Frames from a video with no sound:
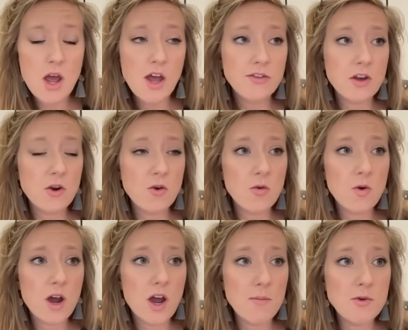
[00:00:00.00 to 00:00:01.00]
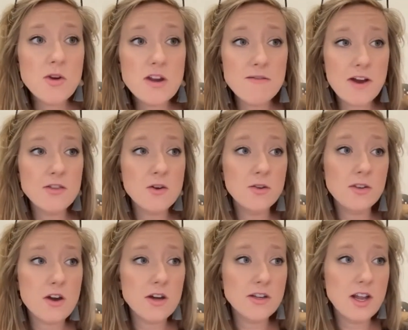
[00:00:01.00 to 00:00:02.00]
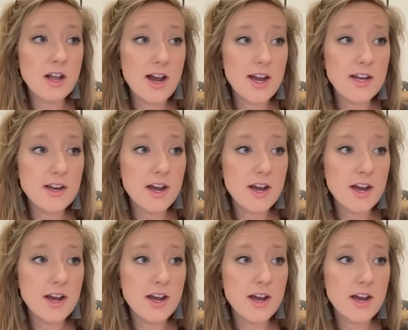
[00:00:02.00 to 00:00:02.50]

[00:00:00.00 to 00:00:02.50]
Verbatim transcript: So um, you can find those online.